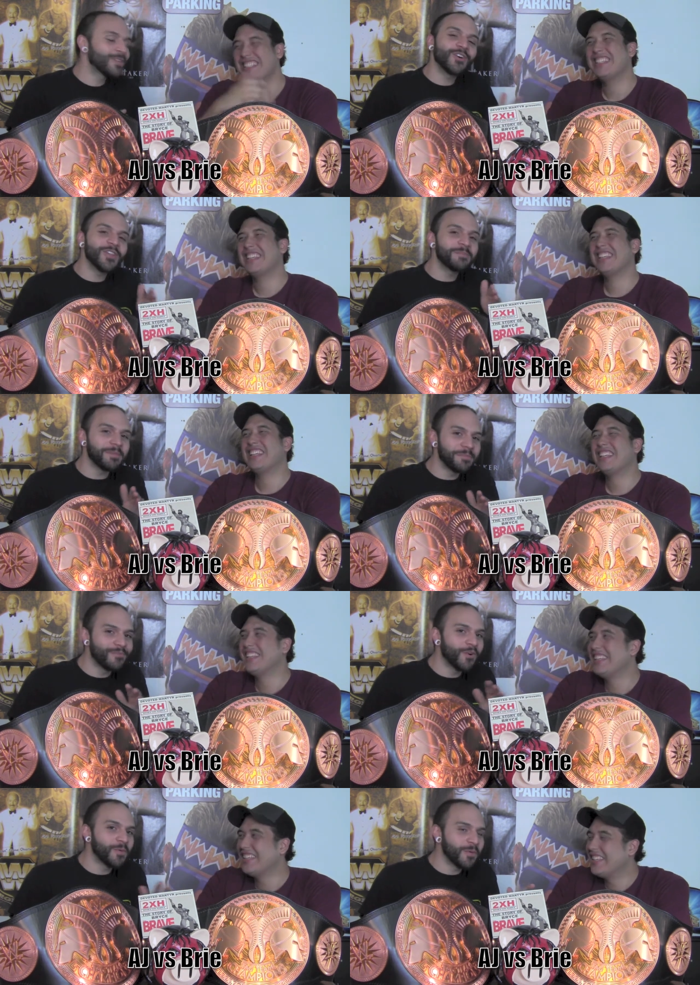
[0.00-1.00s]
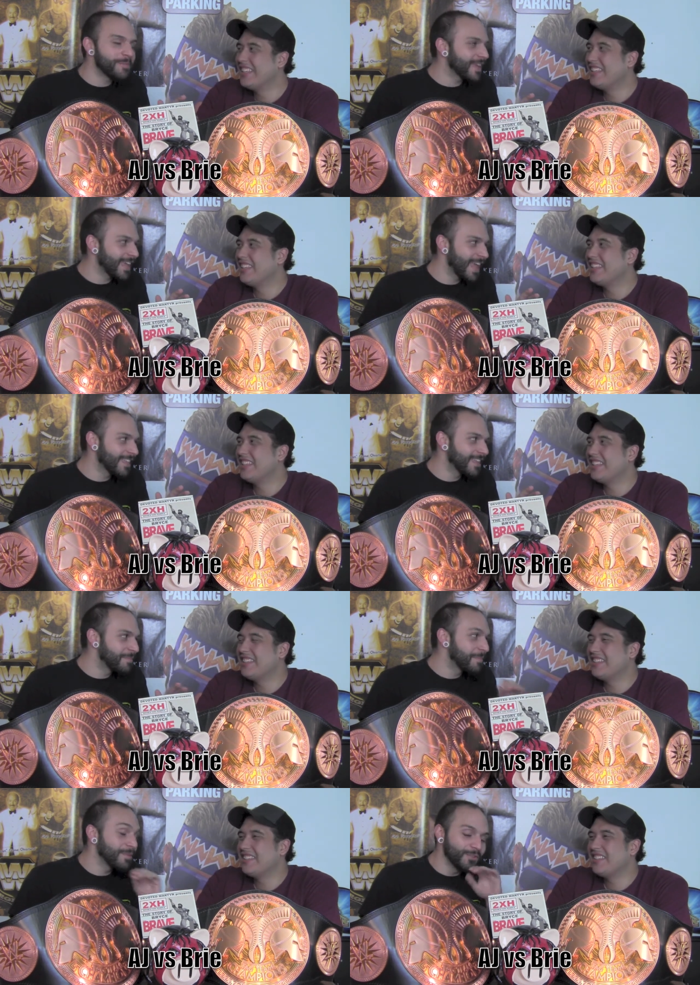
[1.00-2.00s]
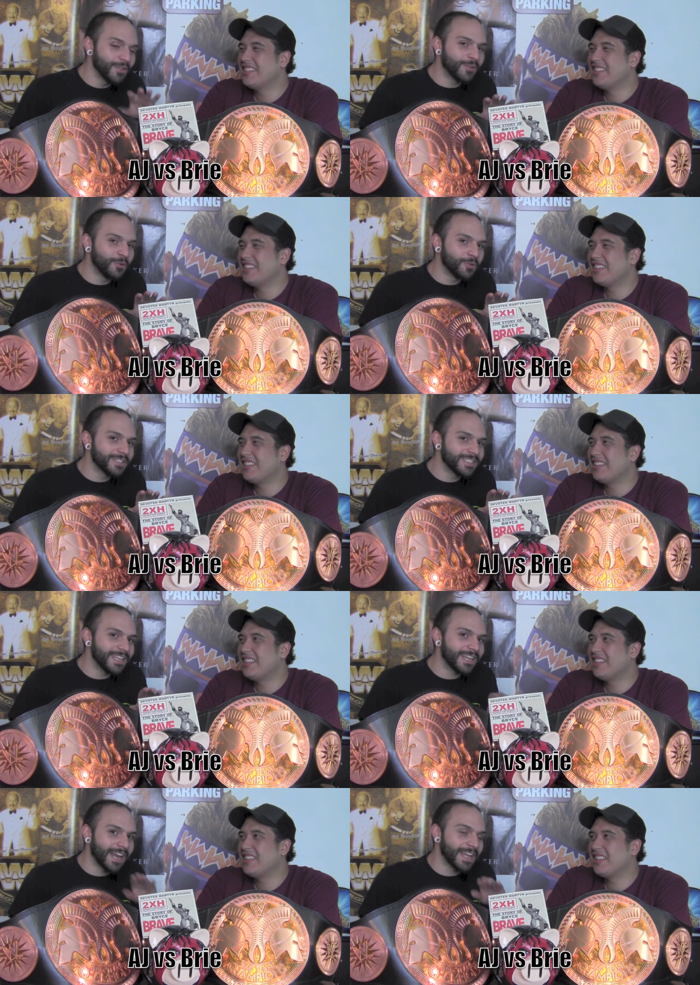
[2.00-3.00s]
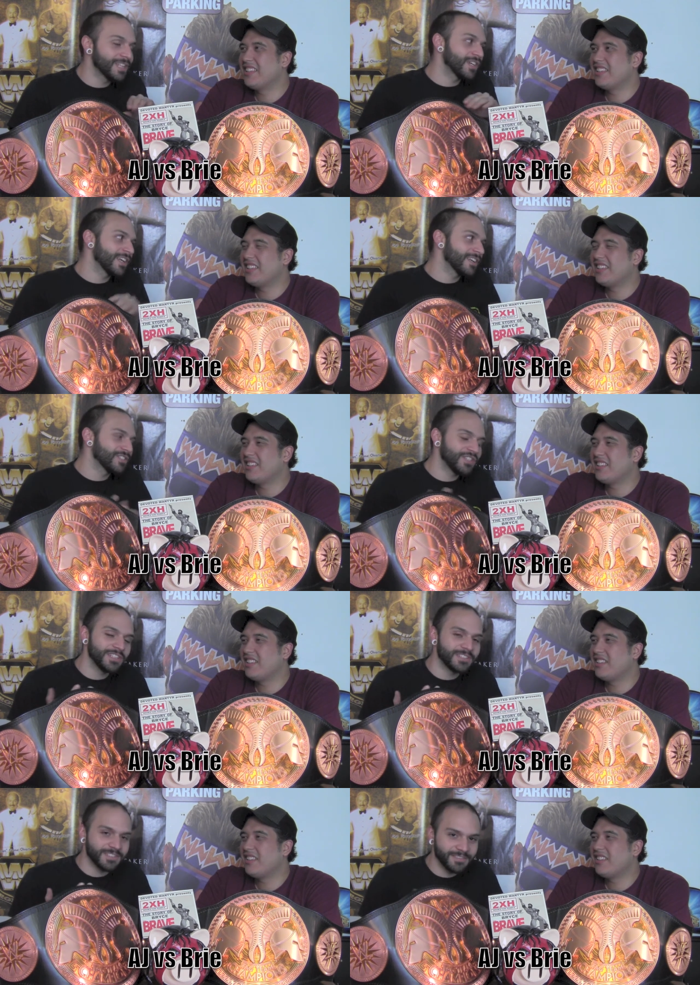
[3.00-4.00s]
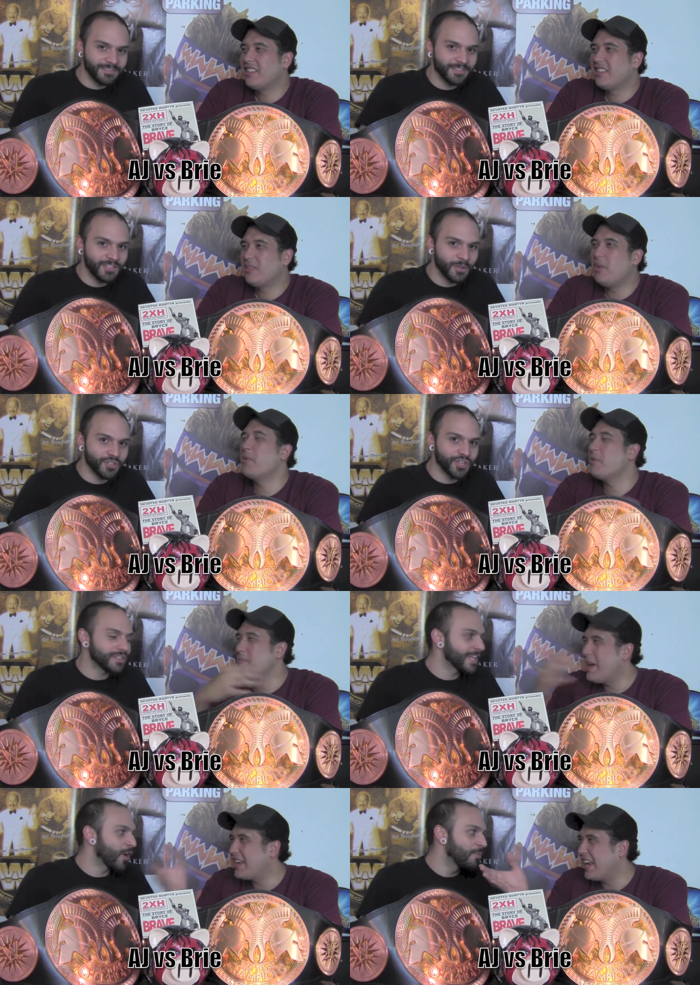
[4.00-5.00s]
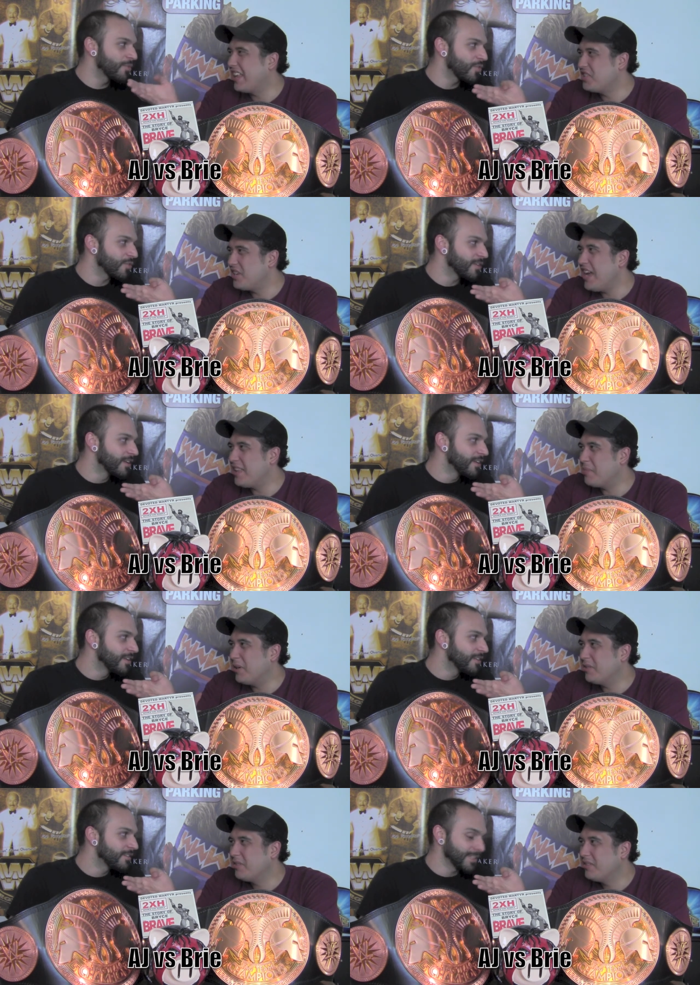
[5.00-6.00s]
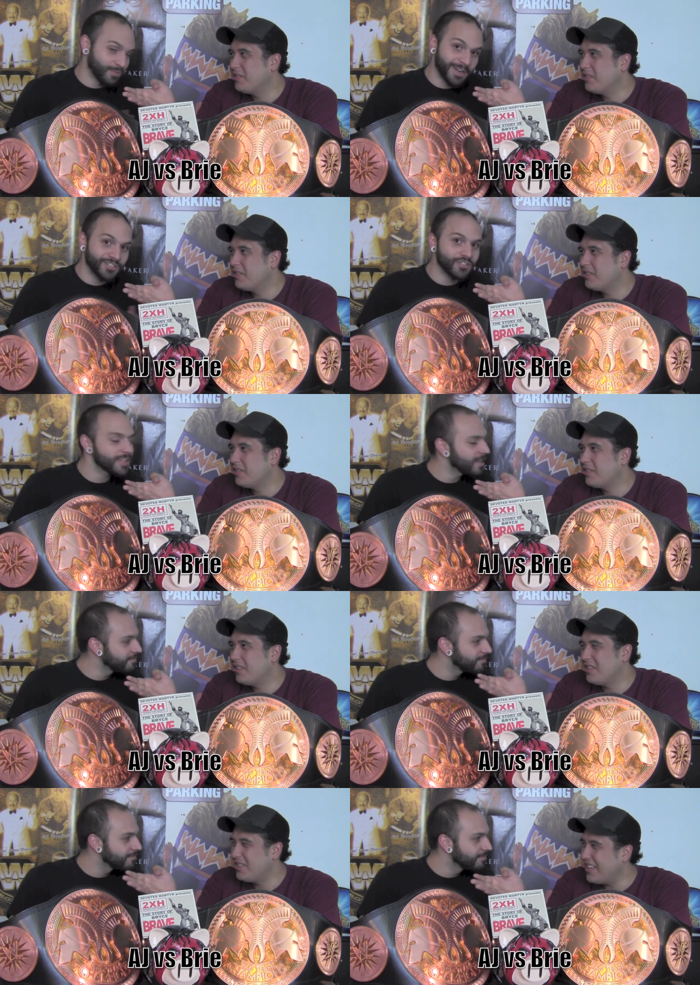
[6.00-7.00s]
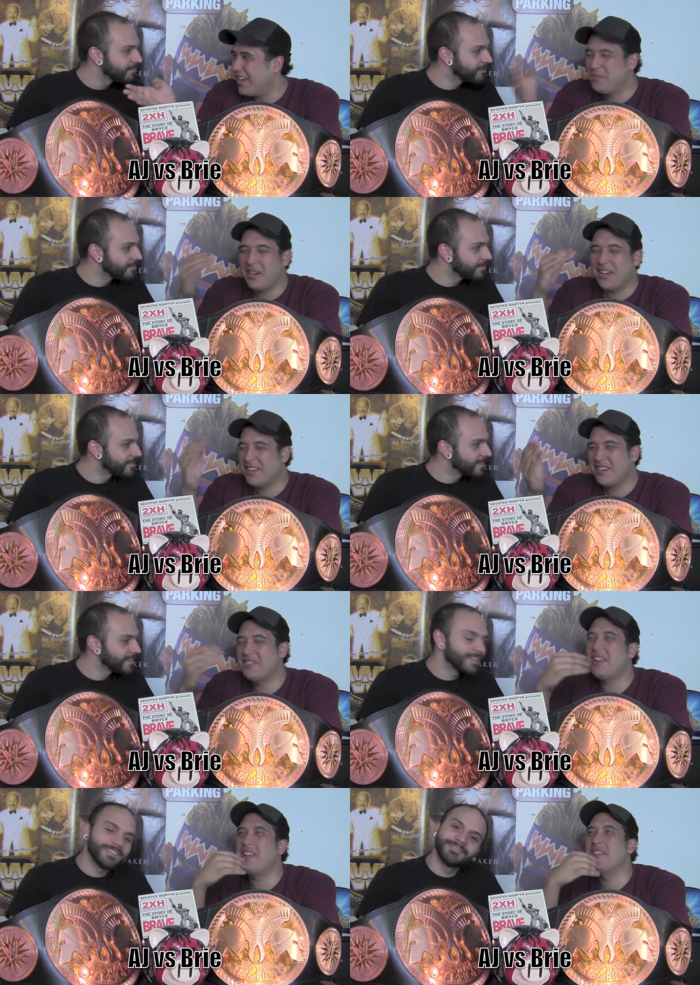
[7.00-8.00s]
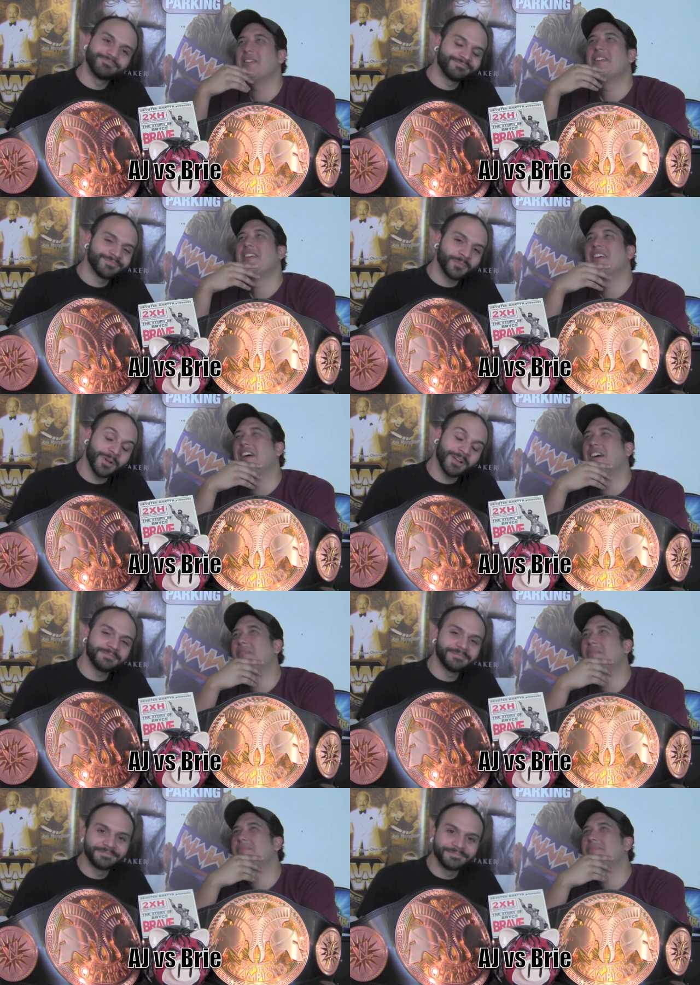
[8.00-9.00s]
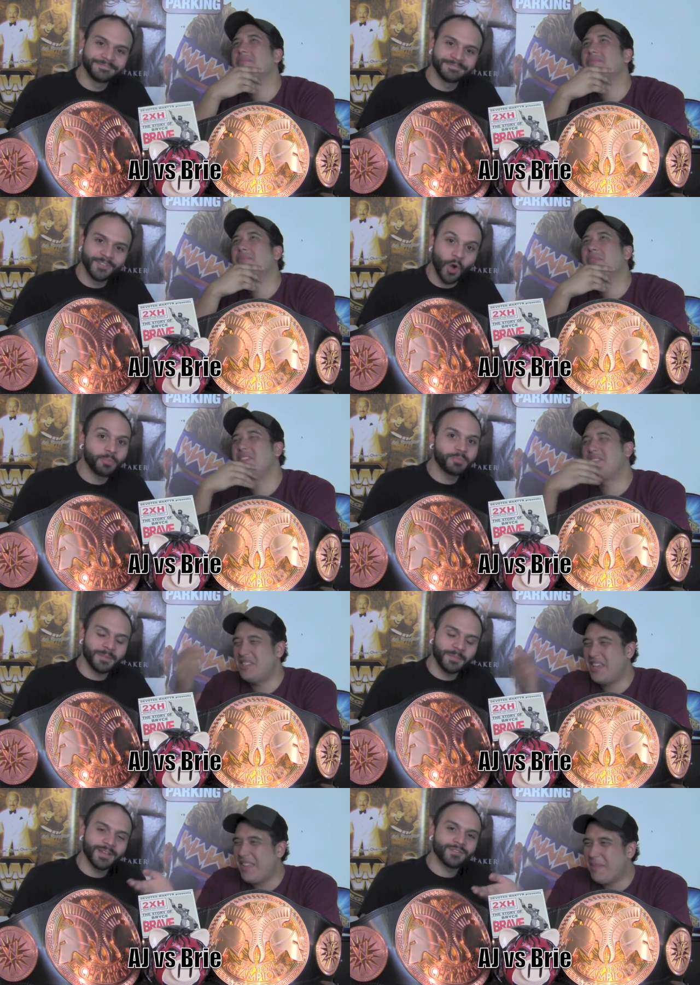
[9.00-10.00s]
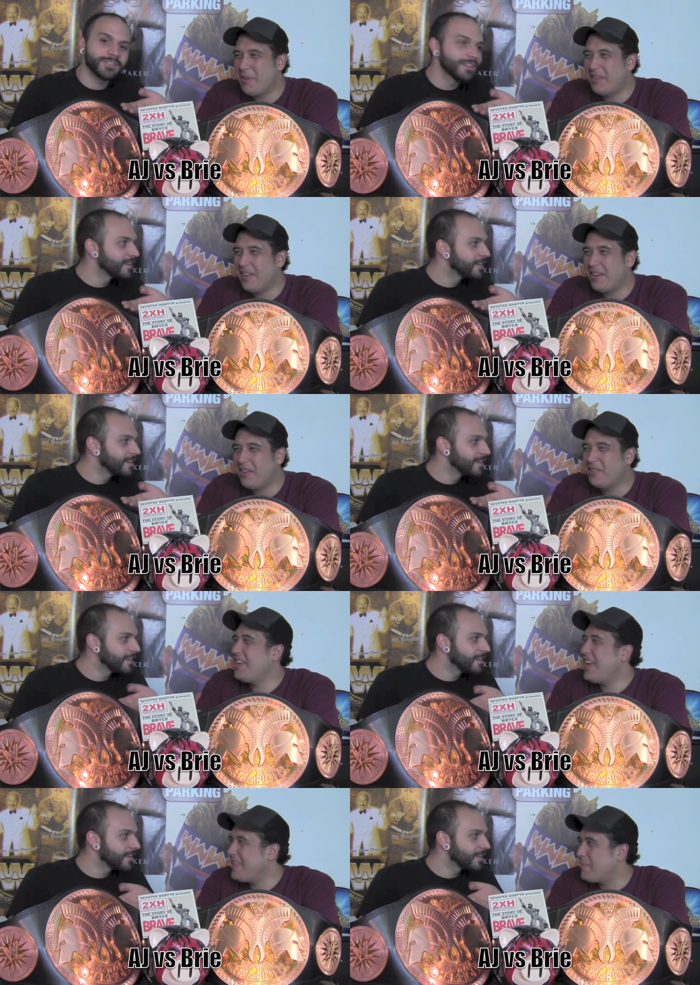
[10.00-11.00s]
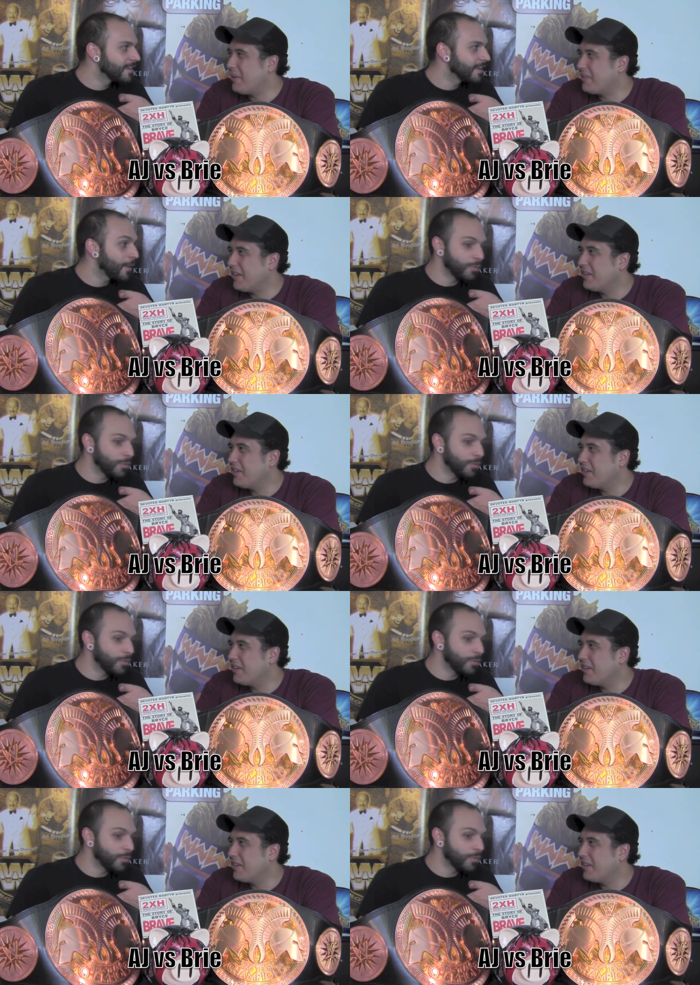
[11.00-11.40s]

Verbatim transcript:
Speaker 1: saw the belt before when we met Kaitlyn, but it'd be really cool to see it on AJ because she's, you know, Wait, Jersey when met she had
Speaker 2: the belt. That's what I just said. You said that. I'm sorry, I can't understand you. No. Um, well, oh, did so she have the belt there? Oh, she had the belt there. It